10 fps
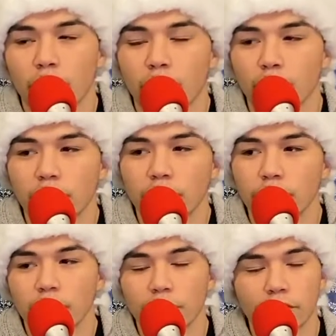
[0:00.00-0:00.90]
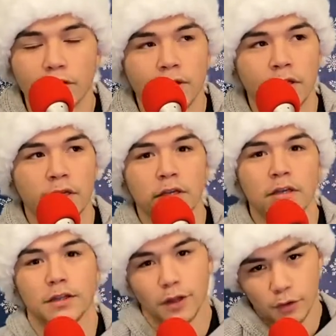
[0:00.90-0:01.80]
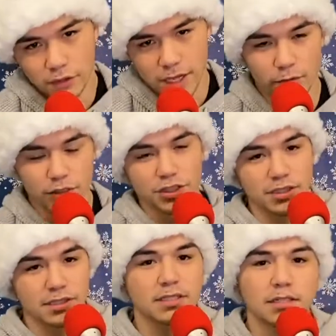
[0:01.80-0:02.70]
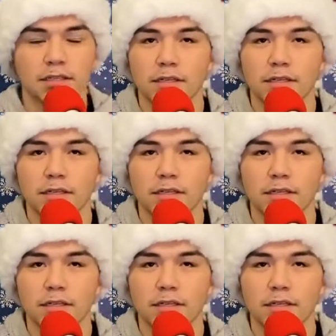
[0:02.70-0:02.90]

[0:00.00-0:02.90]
I don't really know the other languages.